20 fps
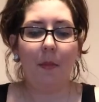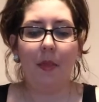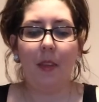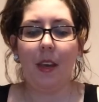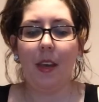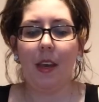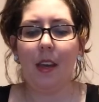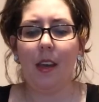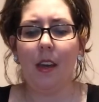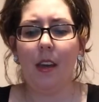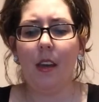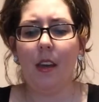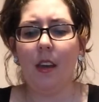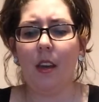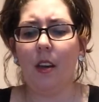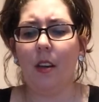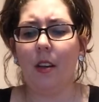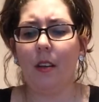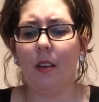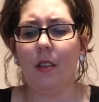
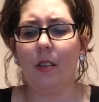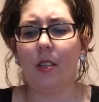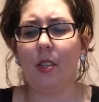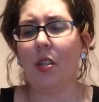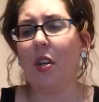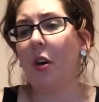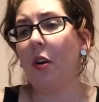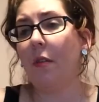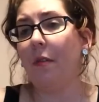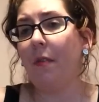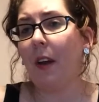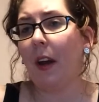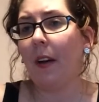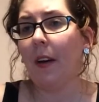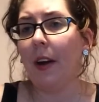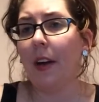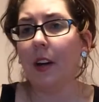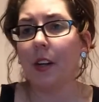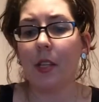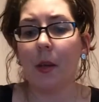the Snow
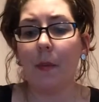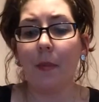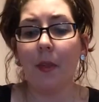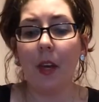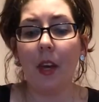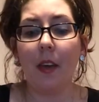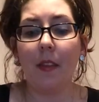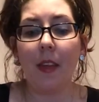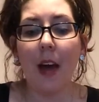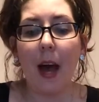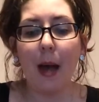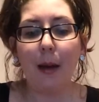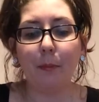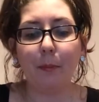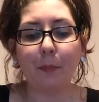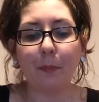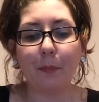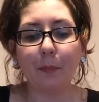Fairy or something like that,